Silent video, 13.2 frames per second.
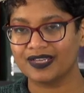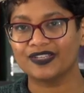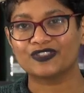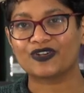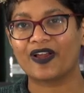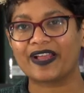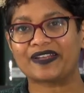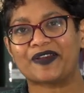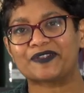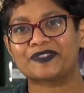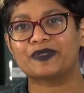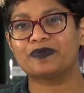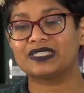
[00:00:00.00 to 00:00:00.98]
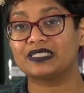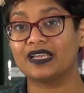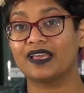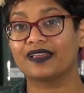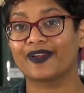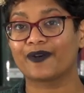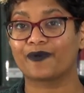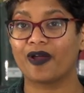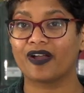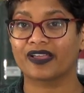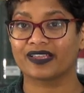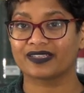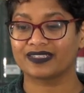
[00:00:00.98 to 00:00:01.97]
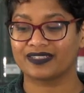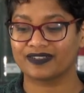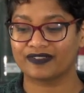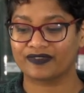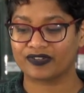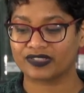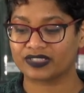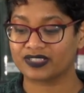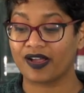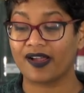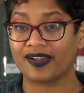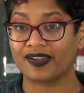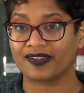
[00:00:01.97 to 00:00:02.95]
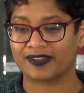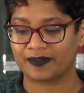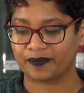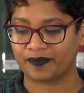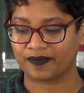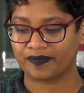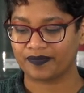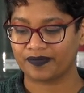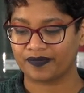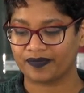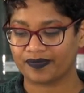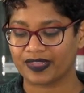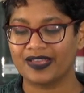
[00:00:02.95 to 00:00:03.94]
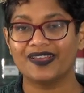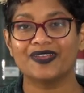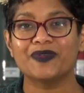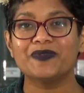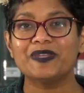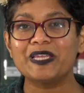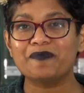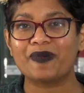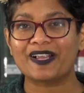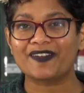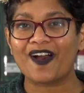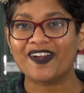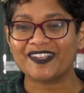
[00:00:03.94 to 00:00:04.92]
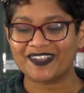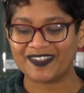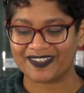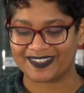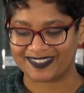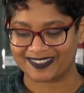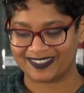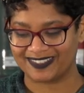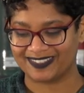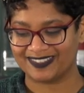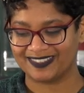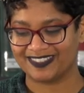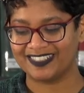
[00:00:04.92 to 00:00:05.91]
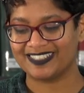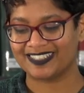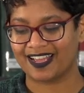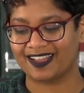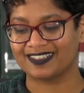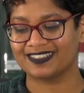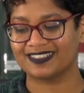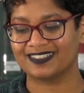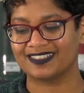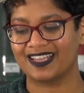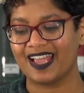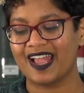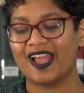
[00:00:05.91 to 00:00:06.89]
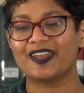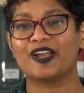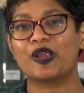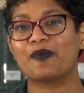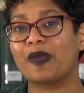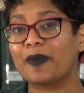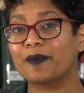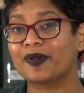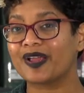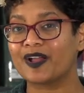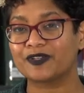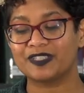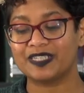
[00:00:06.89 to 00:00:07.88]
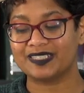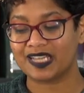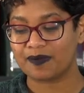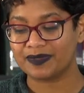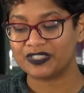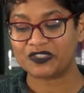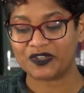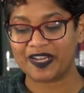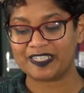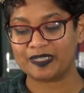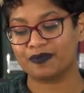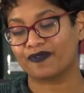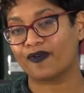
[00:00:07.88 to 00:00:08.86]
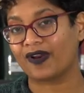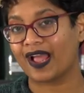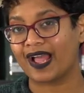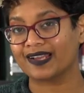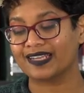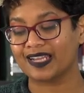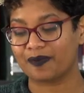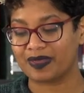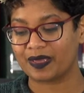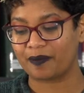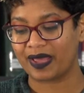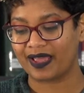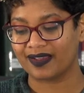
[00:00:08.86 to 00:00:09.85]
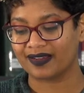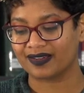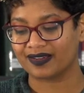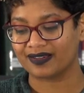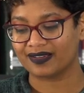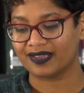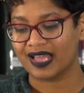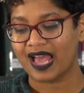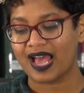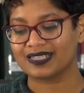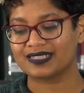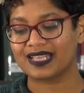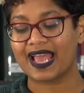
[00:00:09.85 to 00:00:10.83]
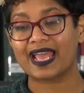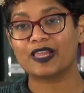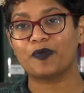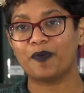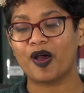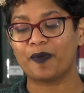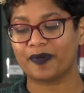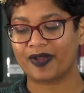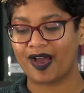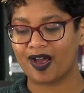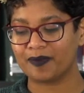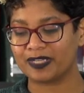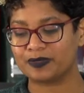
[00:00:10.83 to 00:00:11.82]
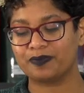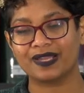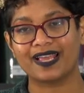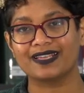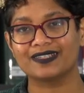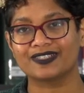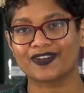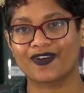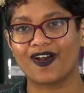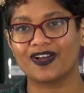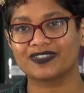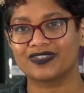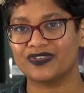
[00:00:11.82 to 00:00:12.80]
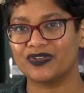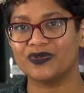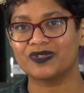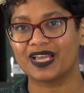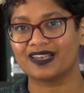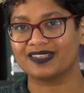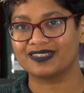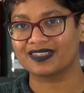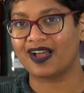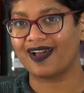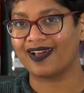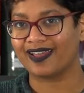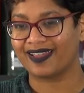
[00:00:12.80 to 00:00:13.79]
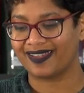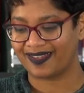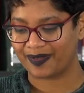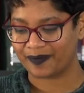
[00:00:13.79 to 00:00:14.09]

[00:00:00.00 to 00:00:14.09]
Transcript: trying not to mistake a rocket for a star. "You need binoculars," she says, and I remember how she demonstrated before handing me a pair as the Hale-Bopp comet blazed across the New Delhi sky.